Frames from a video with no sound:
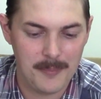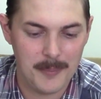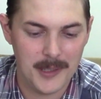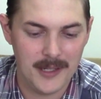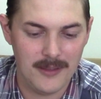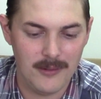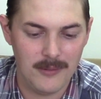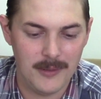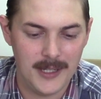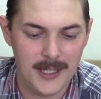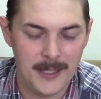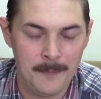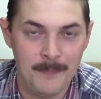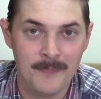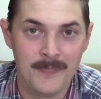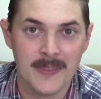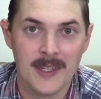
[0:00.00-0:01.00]
by the way.
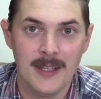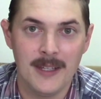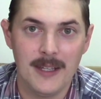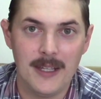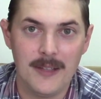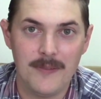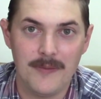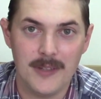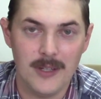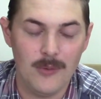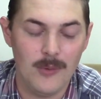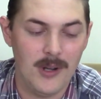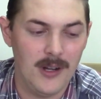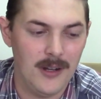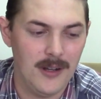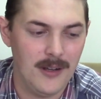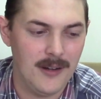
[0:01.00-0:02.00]
If you
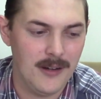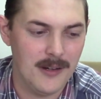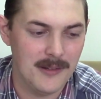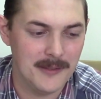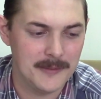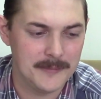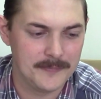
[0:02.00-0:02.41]
are